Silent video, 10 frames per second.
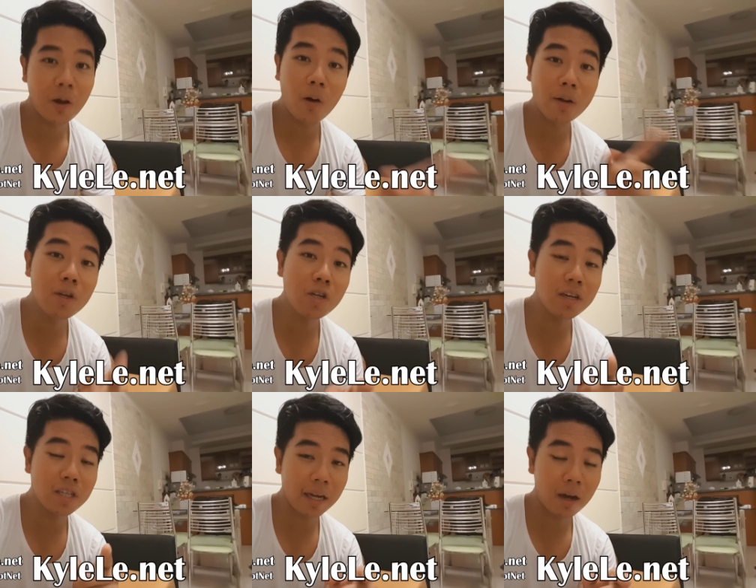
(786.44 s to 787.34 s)
Oh, and be
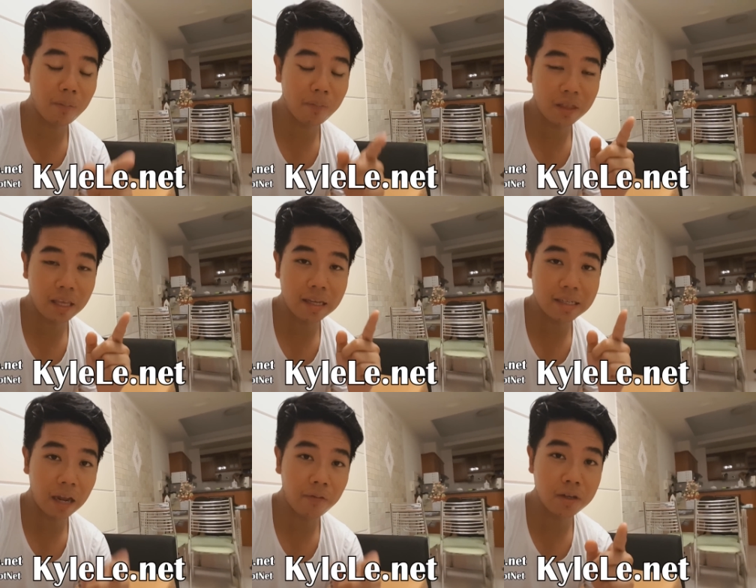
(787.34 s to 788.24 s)
sure to check out the
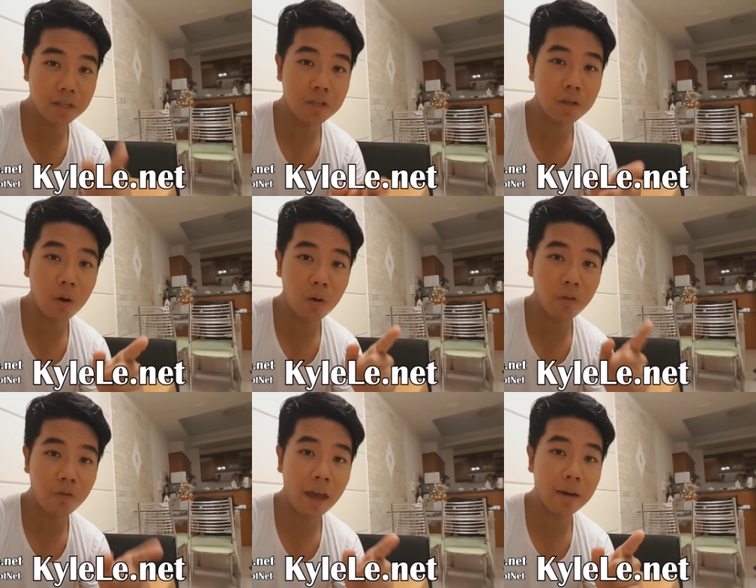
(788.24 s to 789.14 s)
San Francisco
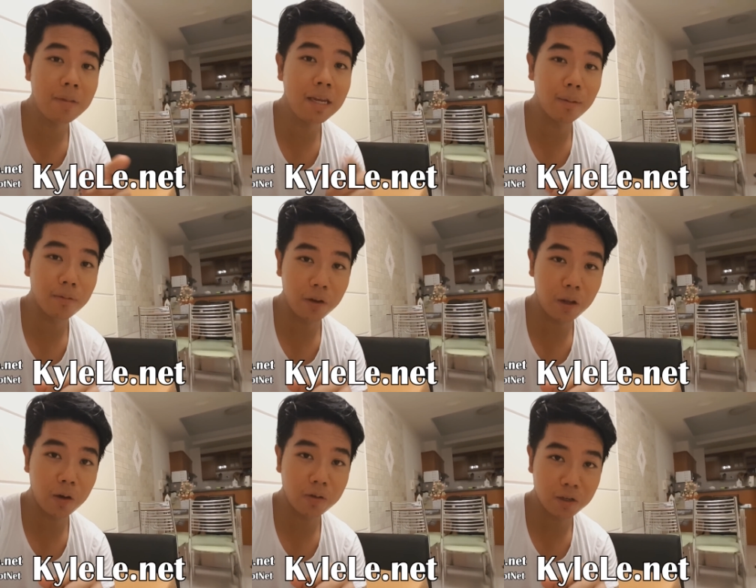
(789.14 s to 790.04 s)
fan meetup
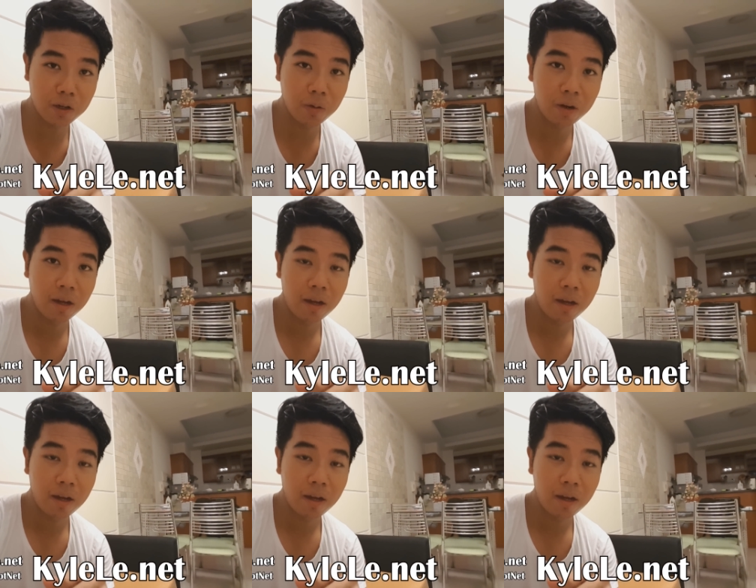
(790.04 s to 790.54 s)
video too.